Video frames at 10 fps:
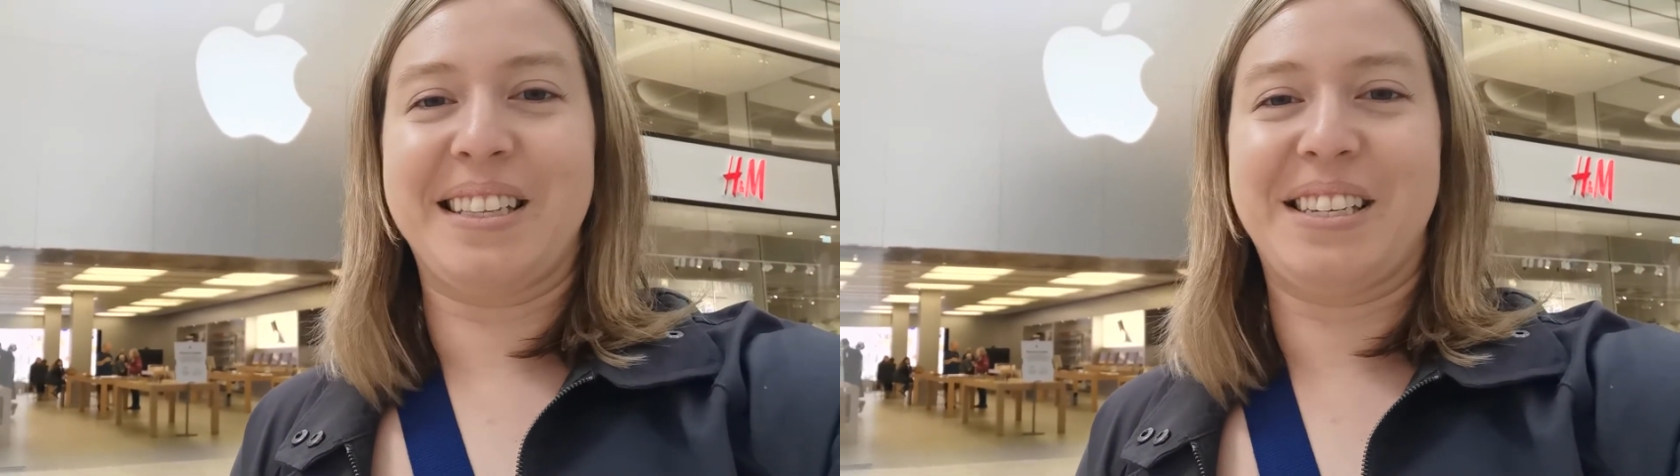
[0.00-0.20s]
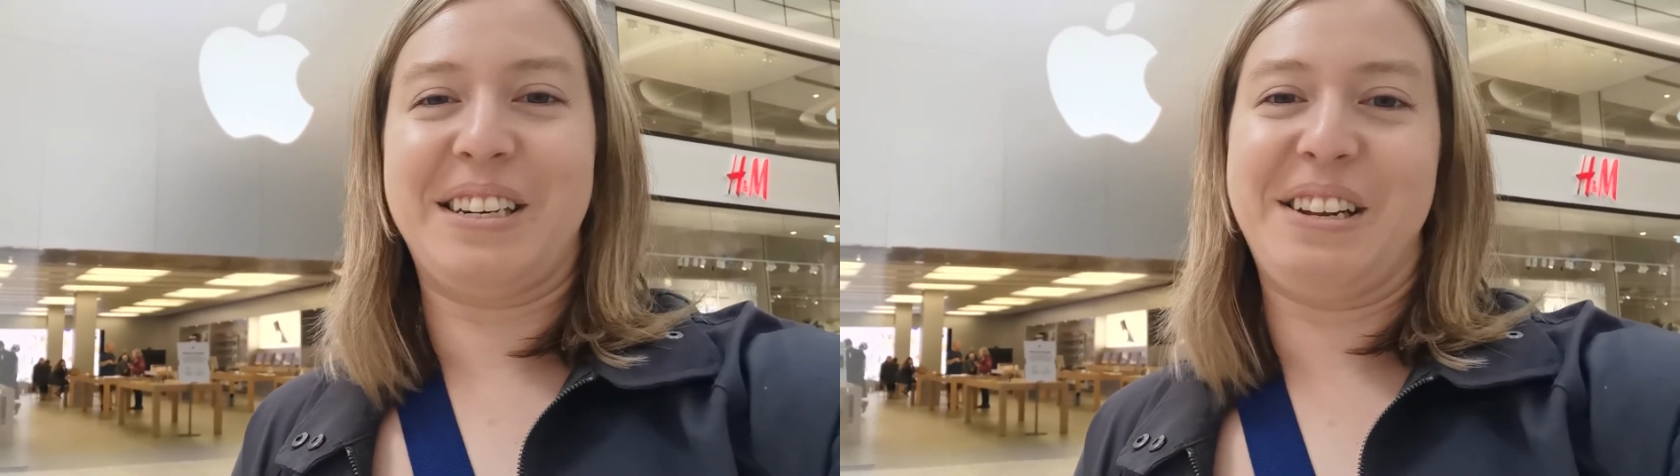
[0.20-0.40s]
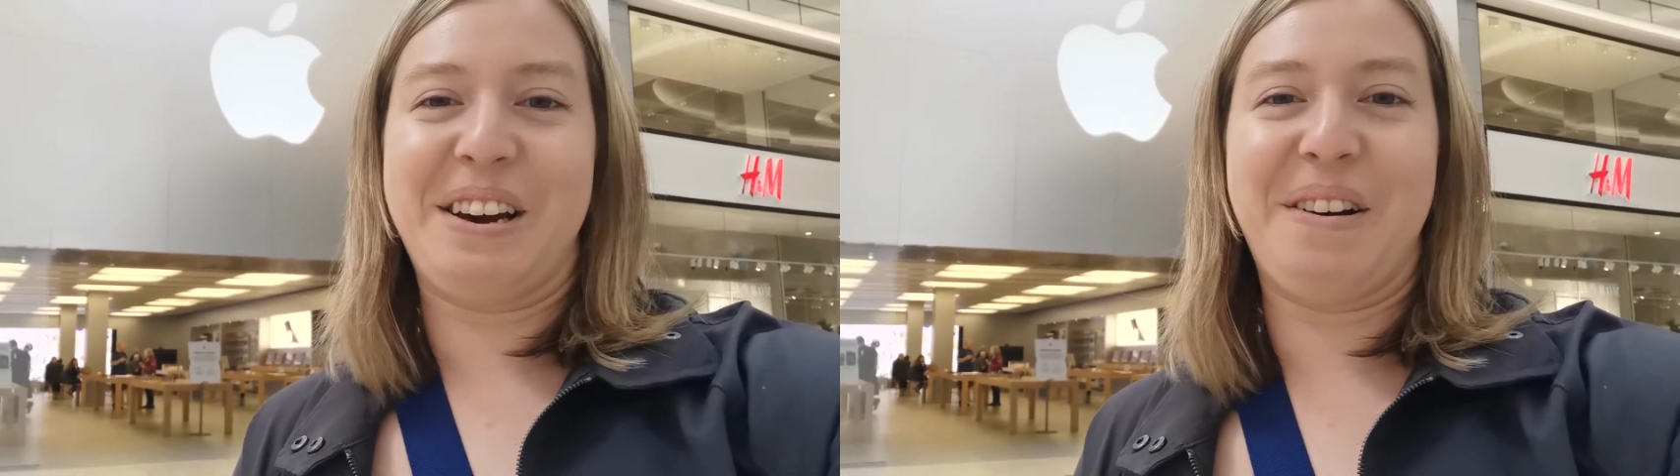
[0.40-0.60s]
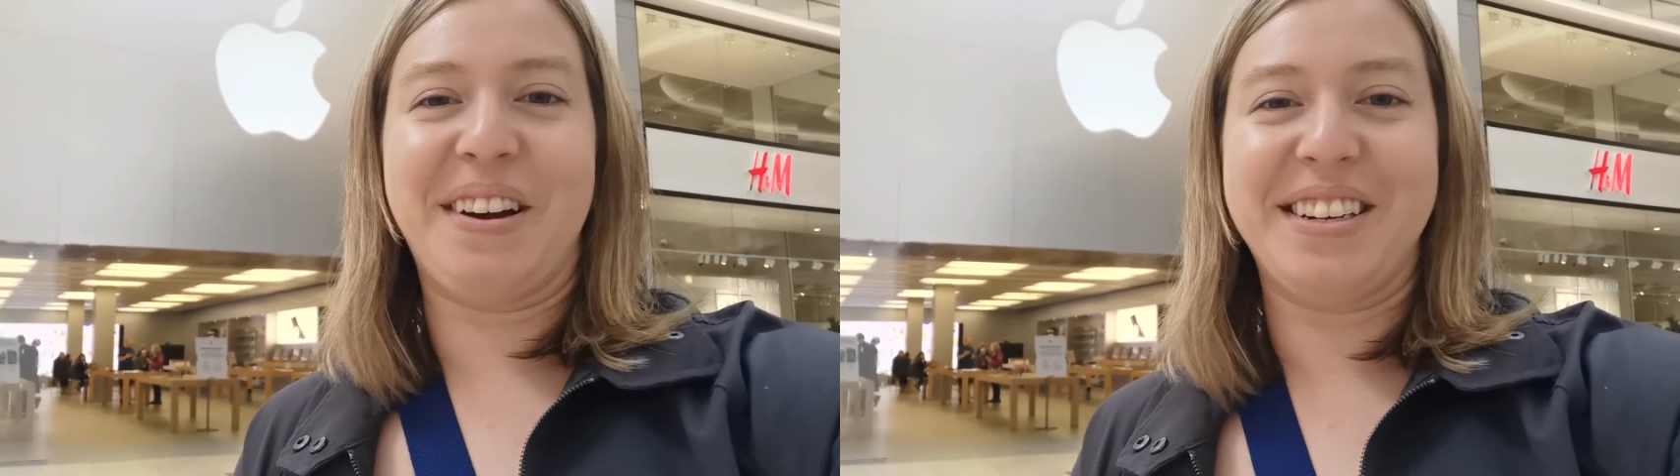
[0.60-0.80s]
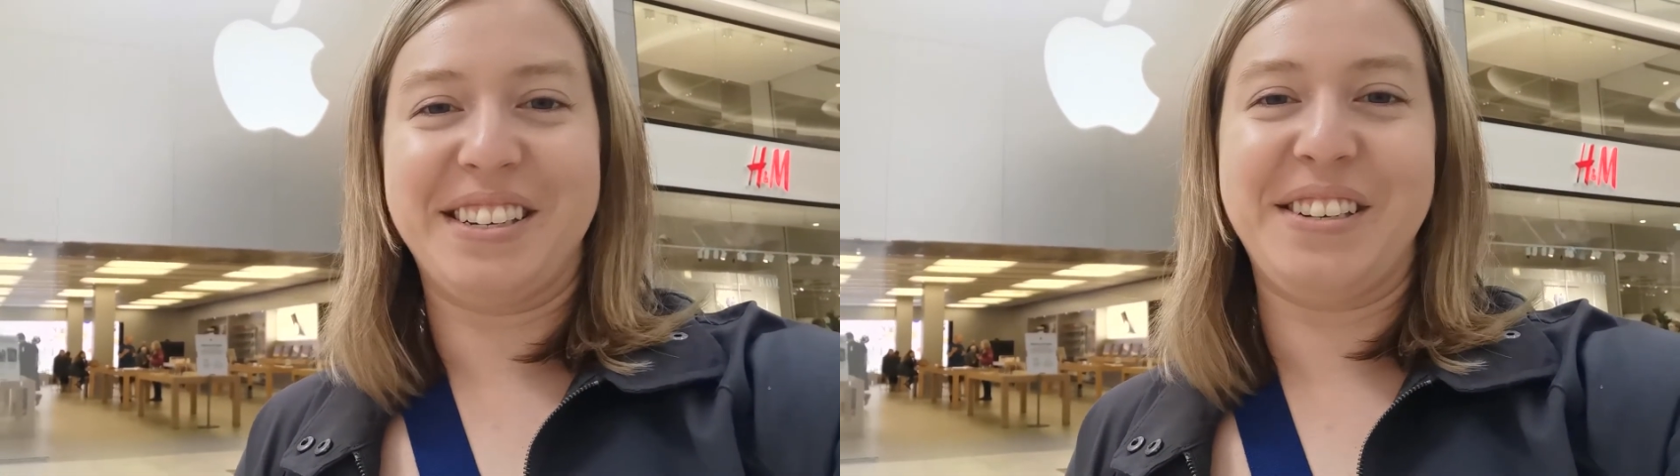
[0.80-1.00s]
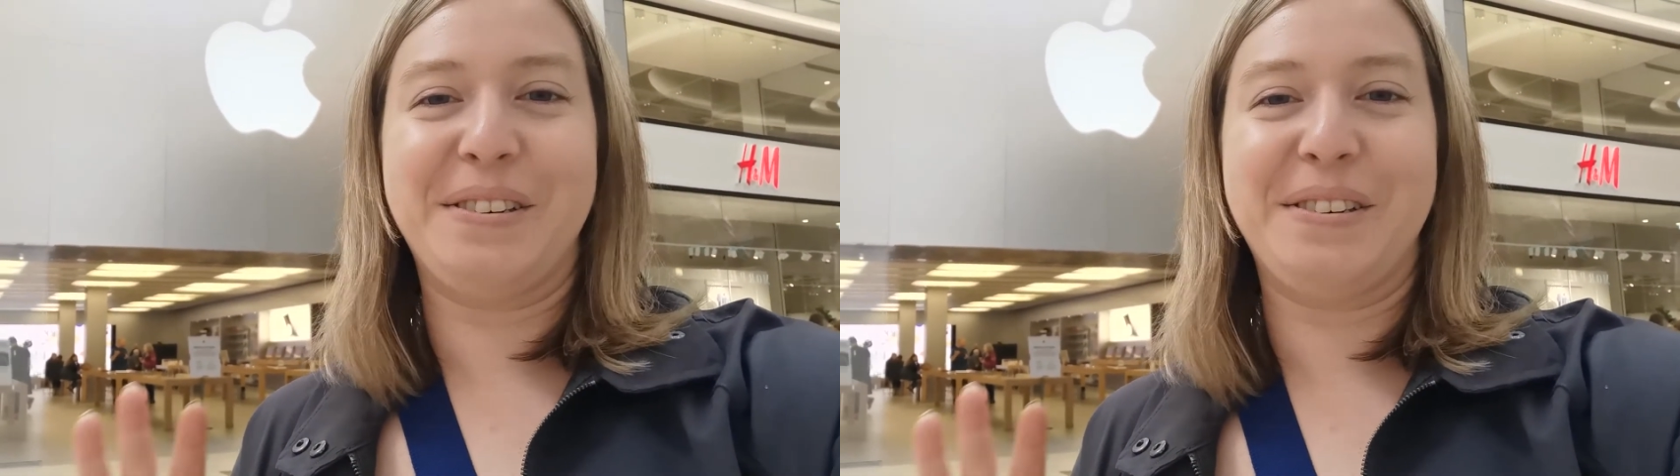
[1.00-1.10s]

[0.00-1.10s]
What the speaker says: to the studio and do